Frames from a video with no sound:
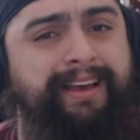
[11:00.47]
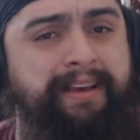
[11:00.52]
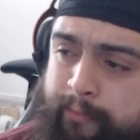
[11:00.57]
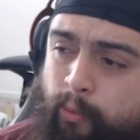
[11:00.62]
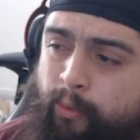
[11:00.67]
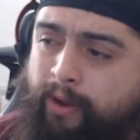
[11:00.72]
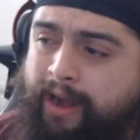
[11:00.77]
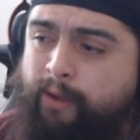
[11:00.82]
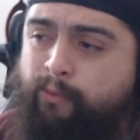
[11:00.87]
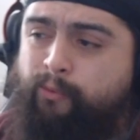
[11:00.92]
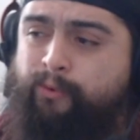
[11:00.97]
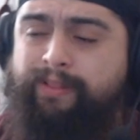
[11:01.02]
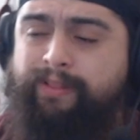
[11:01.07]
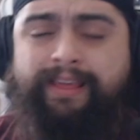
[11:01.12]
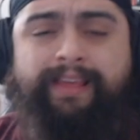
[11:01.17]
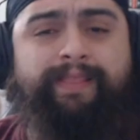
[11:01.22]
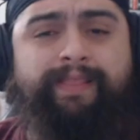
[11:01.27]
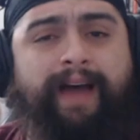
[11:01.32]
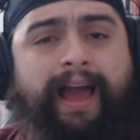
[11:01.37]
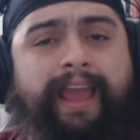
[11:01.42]
What I
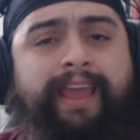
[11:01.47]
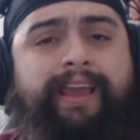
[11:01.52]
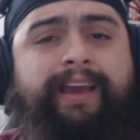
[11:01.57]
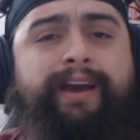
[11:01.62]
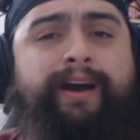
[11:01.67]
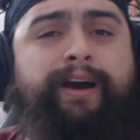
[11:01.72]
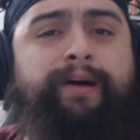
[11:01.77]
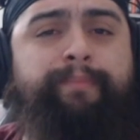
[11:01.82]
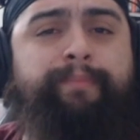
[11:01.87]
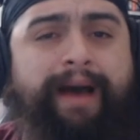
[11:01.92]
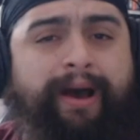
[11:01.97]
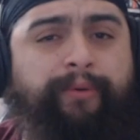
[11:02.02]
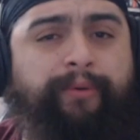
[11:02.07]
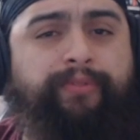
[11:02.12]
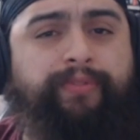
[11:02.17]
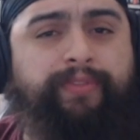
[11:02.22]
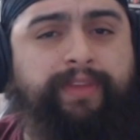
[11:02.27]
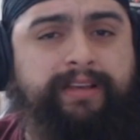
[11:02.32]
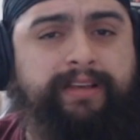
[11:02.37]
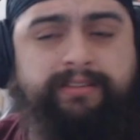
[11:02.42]
really like
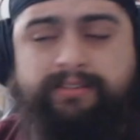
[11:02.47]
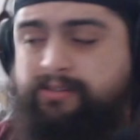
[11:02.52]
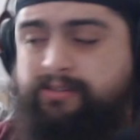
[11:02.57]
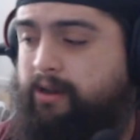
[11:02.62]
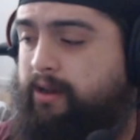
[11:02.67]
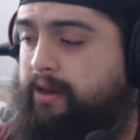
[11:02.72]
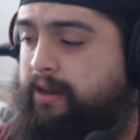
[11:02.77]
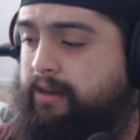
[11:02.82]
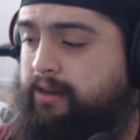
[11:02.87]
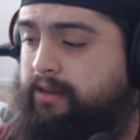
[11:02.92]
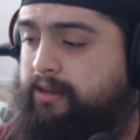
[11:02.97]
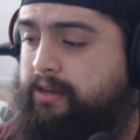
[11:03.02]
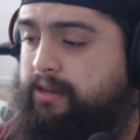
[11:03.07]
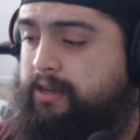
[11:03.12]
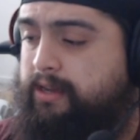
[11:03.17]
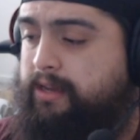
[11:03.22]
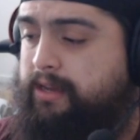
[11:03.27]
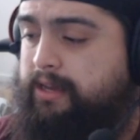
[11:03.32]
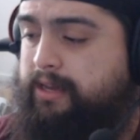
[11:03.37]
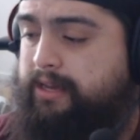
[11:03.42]
about this song
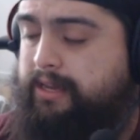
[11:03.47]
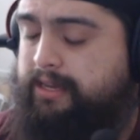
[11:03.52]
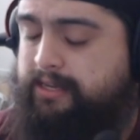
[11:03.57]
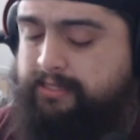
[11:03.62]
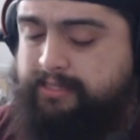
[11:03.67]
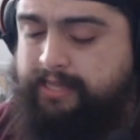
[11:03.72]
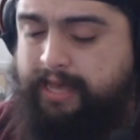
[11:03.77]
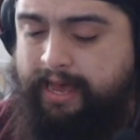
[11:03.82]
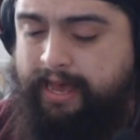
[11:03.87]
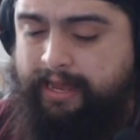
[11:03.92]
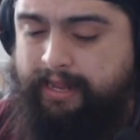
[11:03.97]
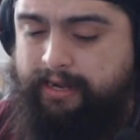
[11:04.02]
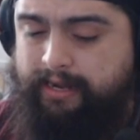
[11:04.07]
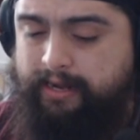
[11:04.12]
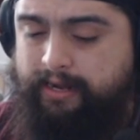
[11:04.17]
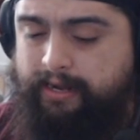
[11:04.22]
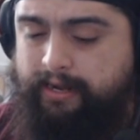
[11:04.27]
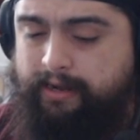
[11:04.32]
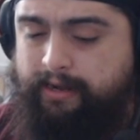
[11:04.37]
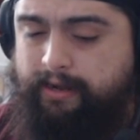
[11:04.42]
is that
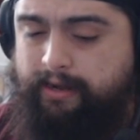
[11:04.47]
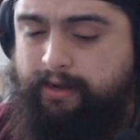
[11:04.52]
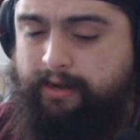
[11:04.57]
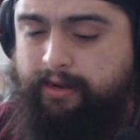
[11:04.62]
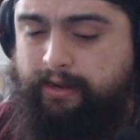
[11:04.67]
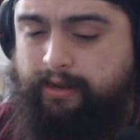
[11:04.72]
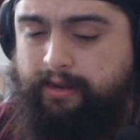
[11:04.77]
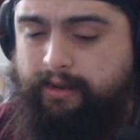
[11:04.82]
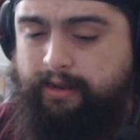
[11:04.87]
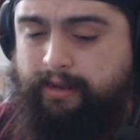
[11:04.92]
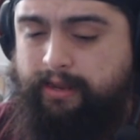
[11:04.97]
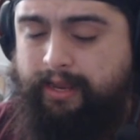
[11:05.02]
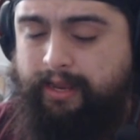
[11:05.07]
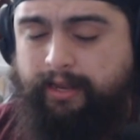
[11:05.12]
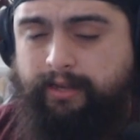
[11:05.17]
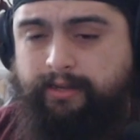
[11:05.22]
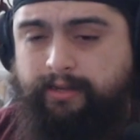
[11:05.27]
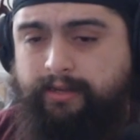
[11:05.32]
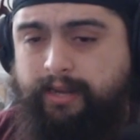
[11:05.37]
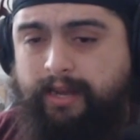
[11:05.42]

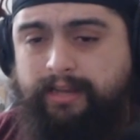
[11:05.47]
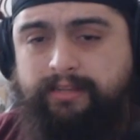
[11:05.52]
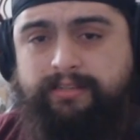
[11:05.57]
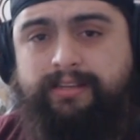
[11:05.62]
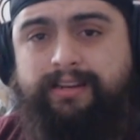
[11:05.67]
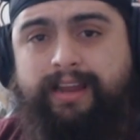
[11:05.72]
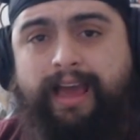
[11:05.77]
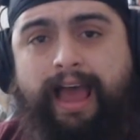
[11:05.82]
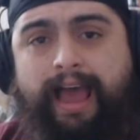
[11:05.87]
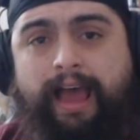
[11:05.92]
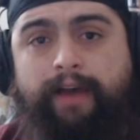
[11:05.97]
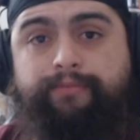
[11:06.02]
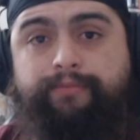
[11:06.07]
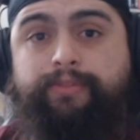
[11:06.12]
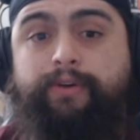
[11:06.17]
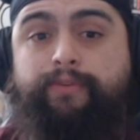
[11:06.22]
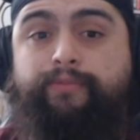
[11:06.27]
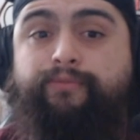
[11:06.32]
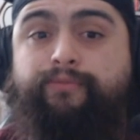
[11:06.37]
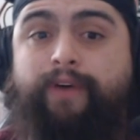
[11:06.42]
it doesn't have
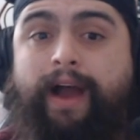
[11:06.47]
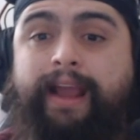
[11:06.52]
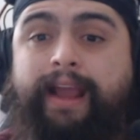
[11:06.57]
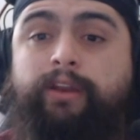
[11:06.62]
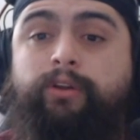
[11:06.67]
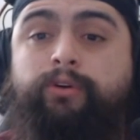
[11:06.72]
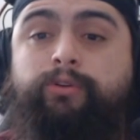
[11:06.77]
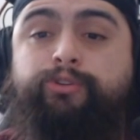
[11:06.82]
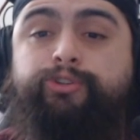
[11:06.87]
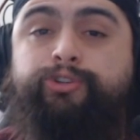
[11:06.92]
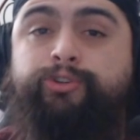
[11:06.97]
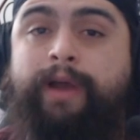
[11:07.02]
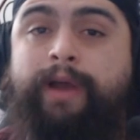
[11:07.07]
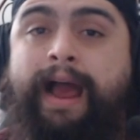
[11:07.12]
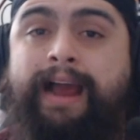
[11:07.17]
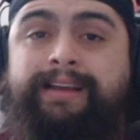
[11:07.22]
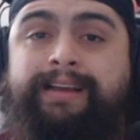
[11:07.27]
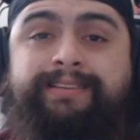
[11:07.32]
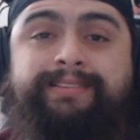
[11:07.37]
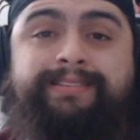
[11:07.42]
the final
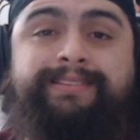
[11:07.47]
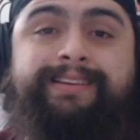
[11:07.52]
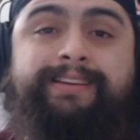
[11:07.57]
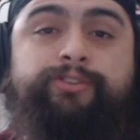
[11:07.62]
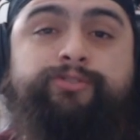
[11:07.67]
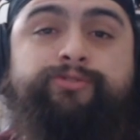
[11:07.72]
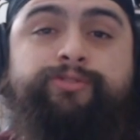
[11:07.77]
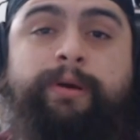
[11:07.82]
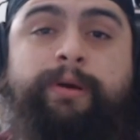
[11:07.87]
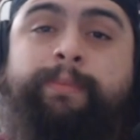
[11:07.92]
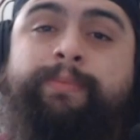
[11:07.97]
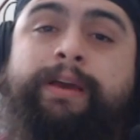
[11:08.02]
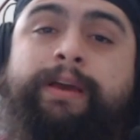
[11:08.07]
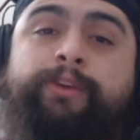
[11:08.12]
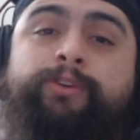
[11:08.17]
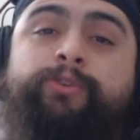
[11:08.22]
track syndrome that